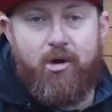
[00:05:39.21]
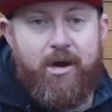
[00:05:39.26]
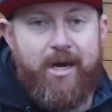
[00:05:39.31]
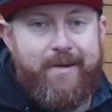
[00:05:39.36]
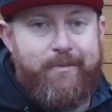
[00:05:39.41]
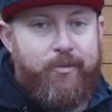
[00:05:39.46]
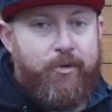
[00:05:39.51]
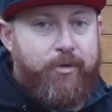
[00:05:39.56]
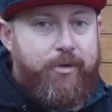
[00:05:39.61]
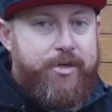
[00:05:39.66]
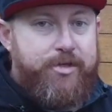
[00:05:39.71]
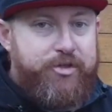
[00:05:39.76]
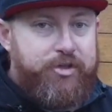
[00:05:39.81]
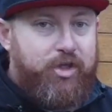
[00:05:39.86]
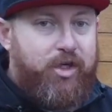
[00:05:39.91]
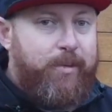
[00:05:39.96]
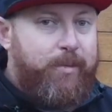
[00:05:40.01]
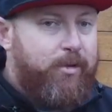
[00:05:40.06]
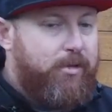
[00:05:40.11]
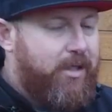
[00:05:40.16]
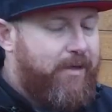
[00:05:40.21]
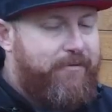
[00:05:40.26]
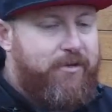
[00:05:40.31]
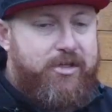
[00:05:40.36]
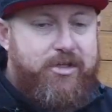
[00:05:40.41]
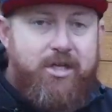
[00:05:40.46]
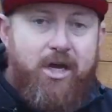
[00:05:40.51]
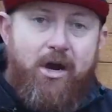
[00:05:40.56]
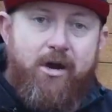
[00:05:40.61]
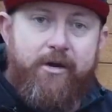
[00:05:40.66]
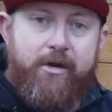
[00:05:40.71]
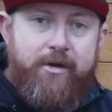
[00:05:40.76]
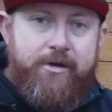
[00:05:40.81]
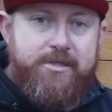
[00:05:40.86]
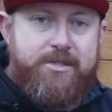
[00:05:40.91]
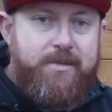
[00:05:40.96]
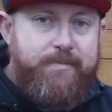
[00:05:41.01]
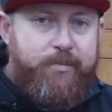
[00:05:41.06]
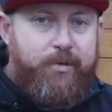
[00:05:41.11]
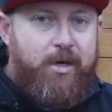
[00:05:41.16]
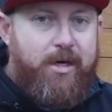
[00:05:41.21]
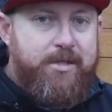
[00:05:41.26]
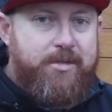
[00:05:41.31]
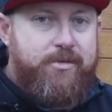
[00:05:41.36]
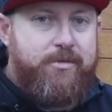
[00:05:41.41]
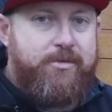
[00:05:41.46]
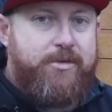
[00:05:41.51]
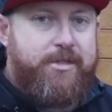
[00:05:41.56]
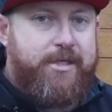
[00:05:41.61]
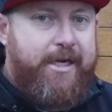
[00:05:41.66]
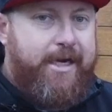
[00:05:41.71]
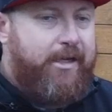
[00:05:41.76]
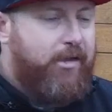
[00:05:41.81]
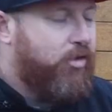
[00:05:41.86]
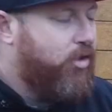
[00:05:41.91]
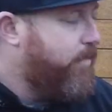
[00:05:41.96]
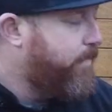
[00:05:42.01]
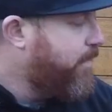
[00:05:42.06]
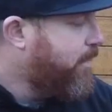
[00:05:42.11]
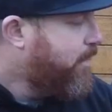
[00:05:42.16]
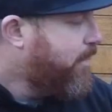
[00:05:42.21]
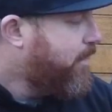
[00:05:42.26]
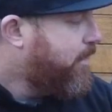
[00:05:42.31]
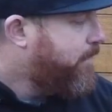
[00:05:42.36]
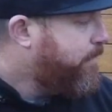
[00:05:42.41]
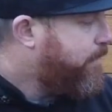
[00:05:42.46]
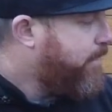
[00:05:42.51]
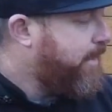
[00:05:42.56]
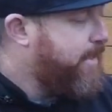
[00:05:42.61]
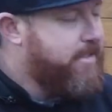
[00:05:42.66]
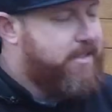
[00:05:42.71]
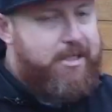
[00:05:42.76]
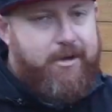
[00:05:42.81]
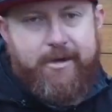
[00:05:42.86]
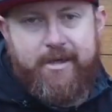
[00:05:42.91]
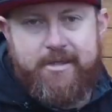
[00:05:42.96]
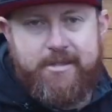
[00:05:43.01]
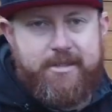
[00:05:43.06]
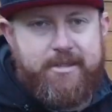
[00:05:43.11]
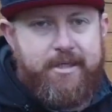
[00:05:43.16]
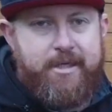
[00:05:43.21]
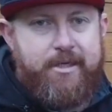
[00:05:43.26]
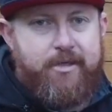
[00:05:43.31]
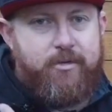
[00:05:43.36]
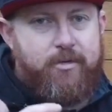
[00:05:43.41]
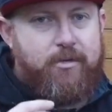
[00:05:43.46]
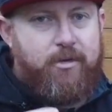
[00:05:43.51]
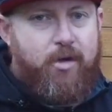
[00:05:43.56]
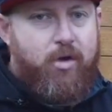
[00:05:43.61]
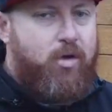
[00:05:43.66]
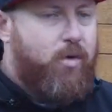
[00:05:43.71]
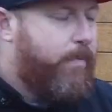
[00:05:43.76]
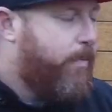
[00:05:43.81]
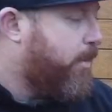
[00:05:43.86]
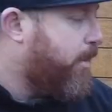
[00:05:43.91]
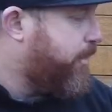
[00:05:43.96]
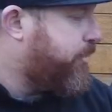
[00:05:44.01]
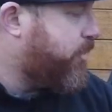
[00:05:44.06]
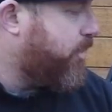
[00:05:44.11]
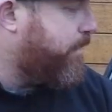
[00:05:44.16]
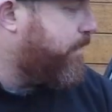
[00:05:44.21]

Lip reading: riding more enjoyable. If you don't own some bicycle chain lube, please go out and see your local bike